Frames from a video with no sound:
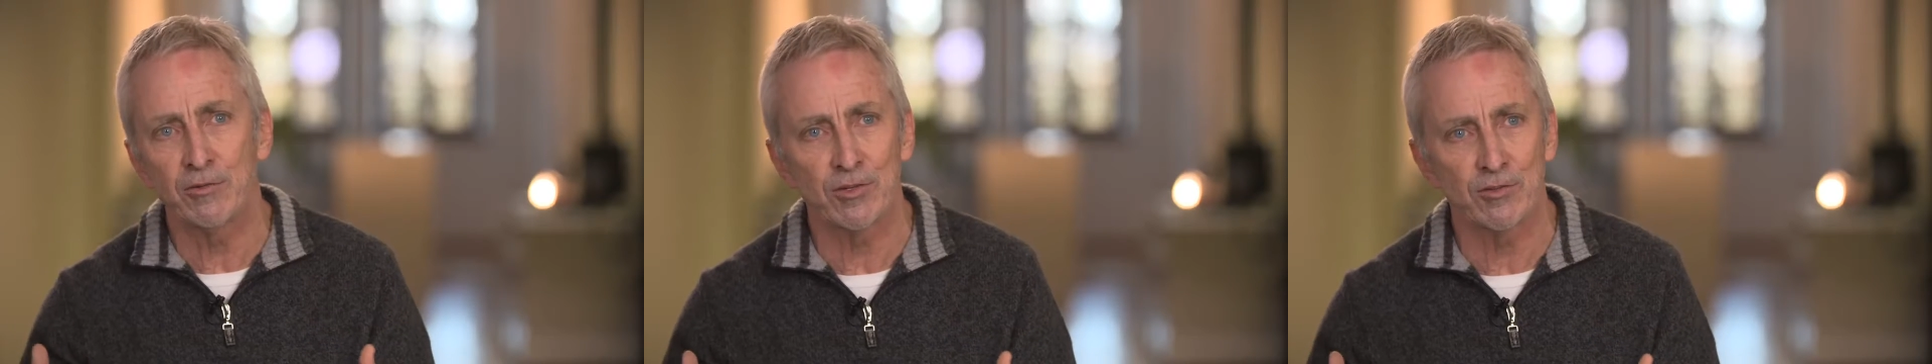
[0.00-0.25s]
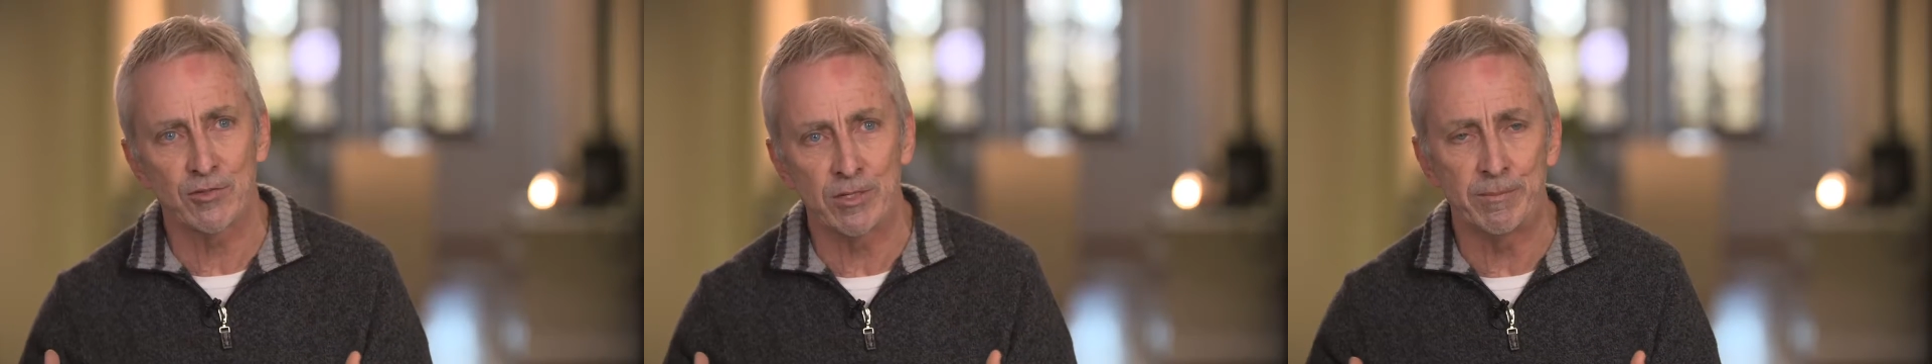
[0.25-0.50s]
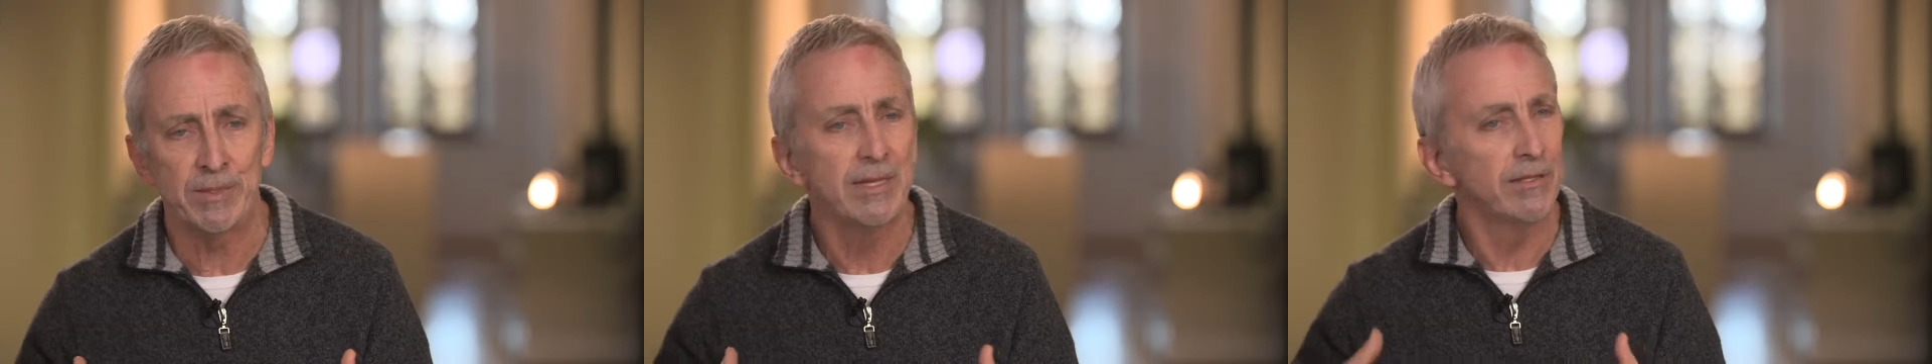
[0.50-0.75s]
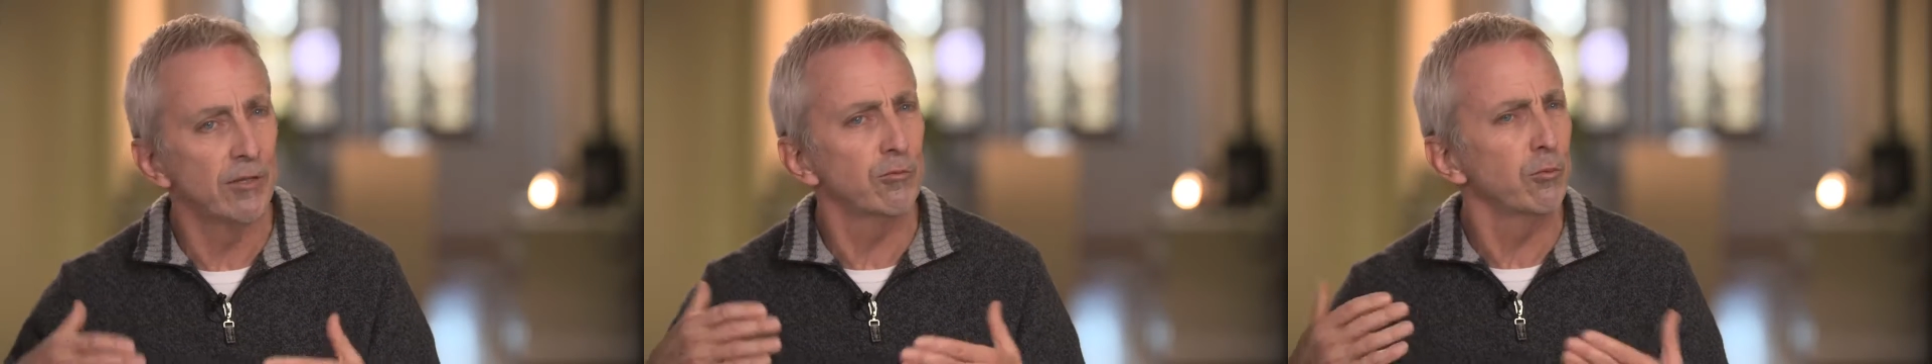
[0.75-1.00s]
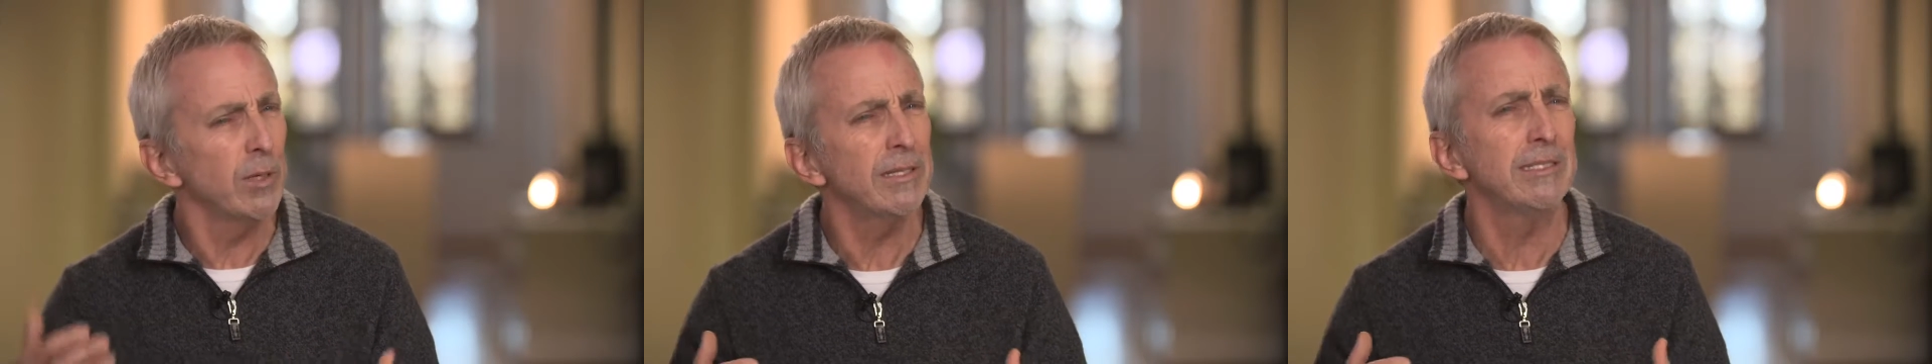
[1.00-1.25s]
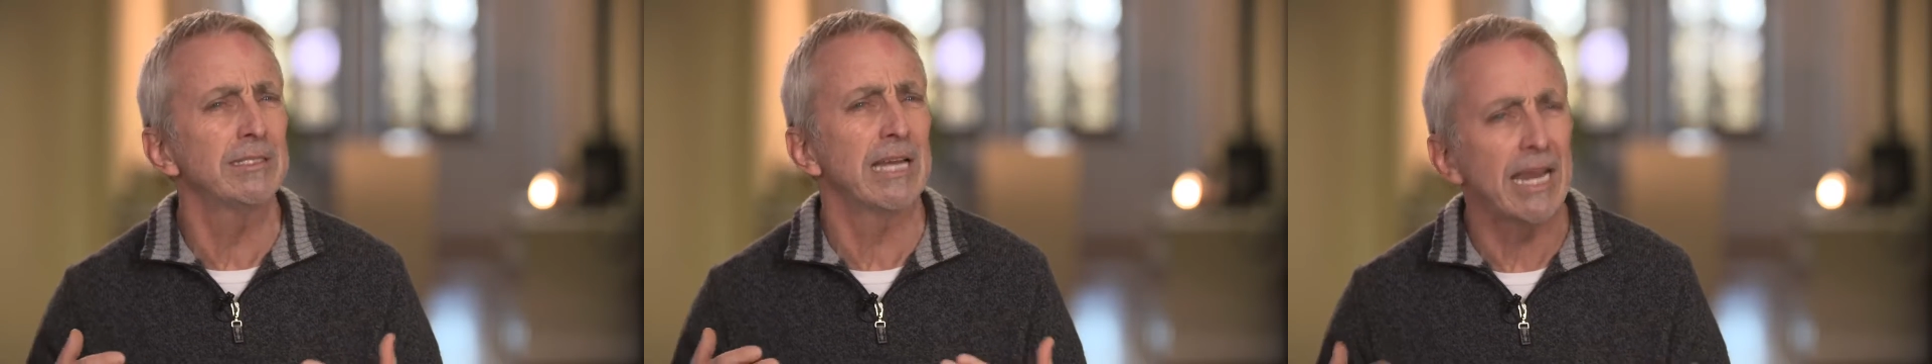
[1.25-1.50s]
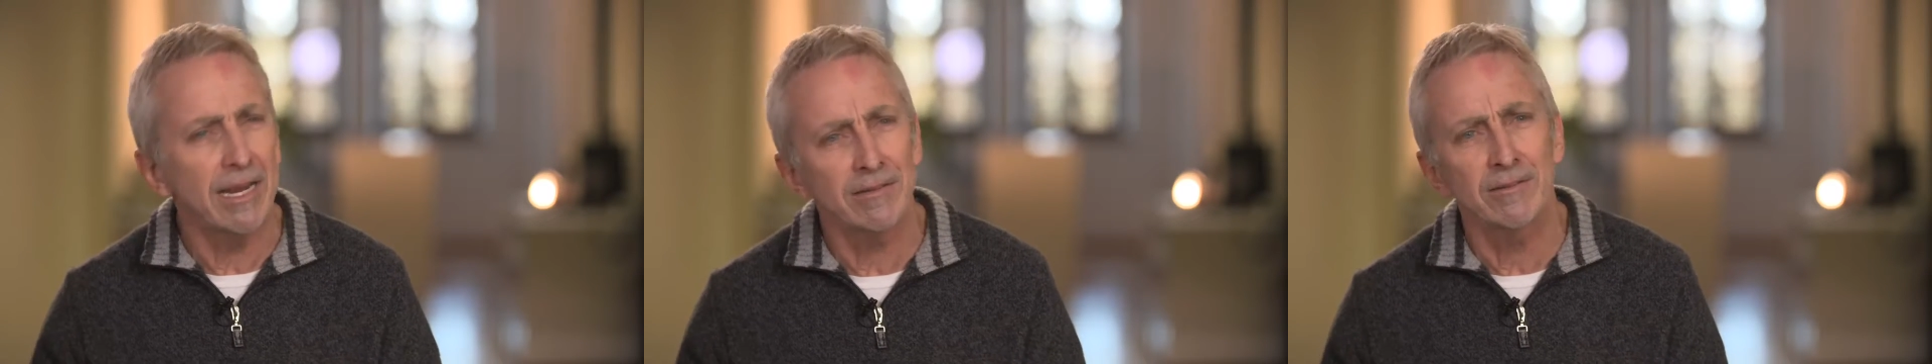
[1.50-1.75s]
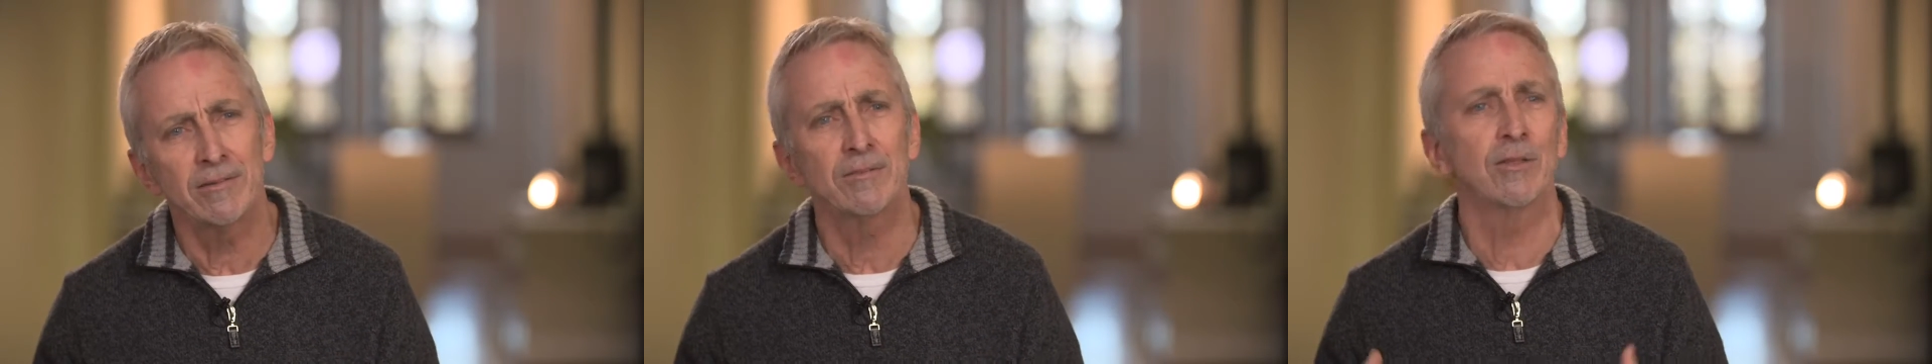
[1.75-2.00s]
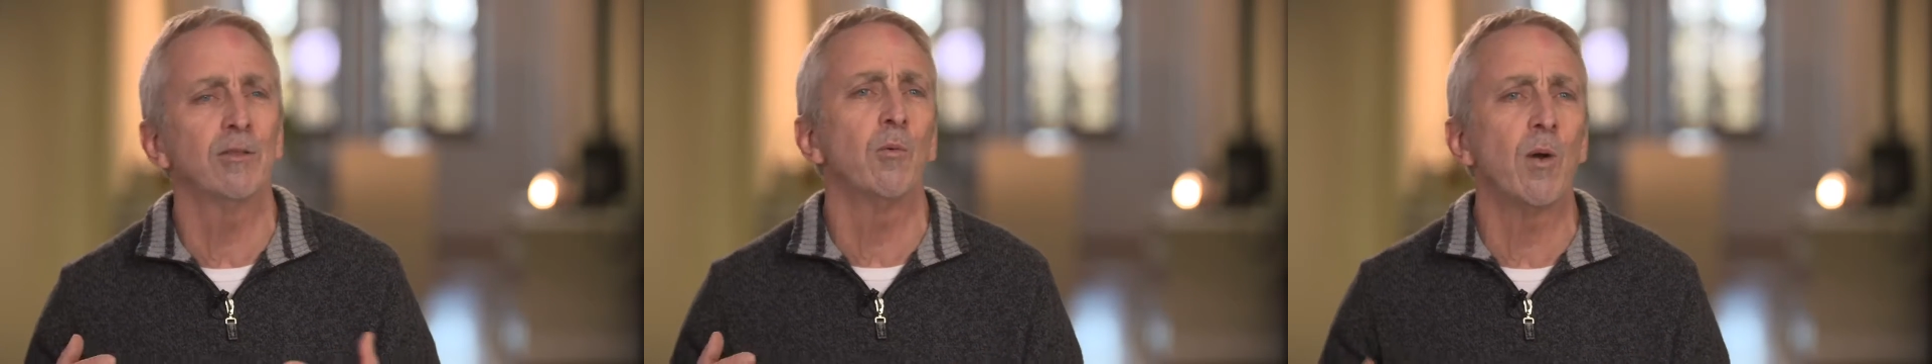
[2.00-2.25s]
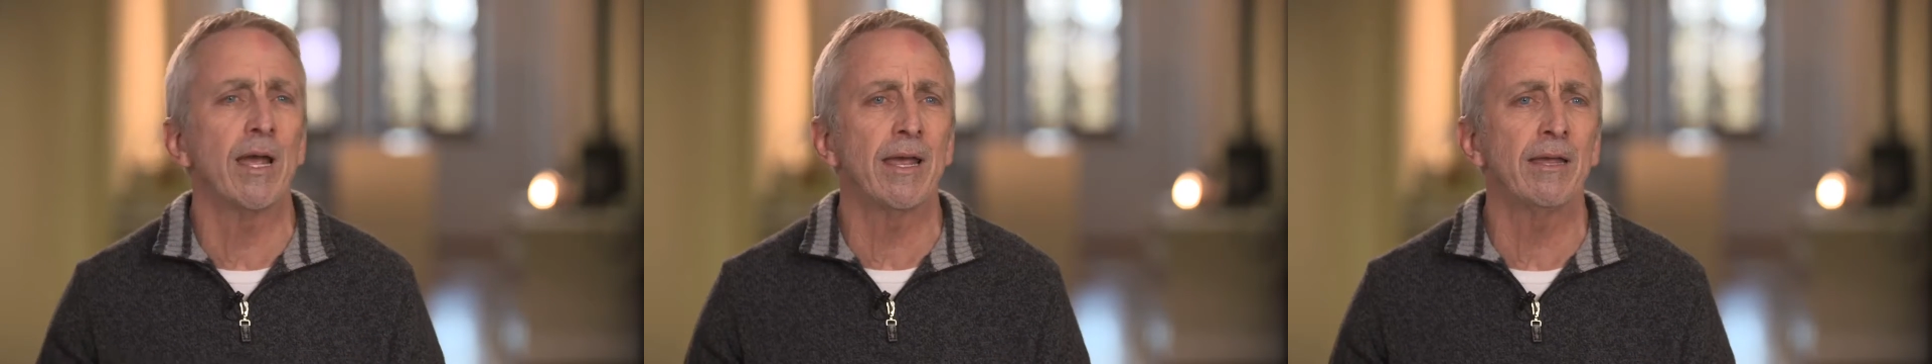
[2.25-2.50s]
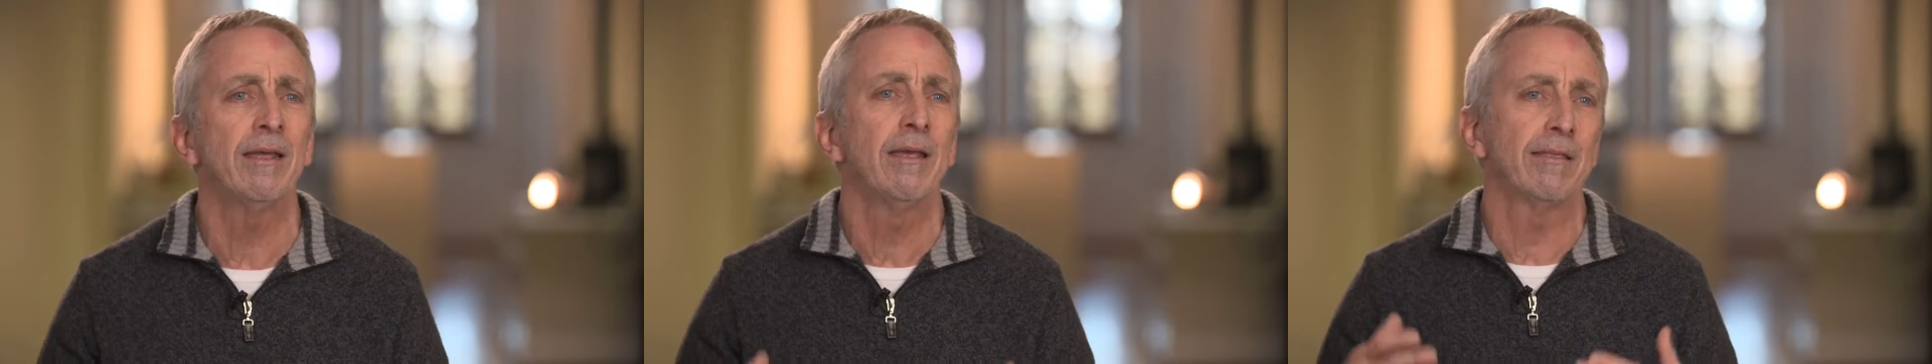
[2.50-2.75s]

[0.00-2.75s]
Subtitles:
system that's really tailored to the way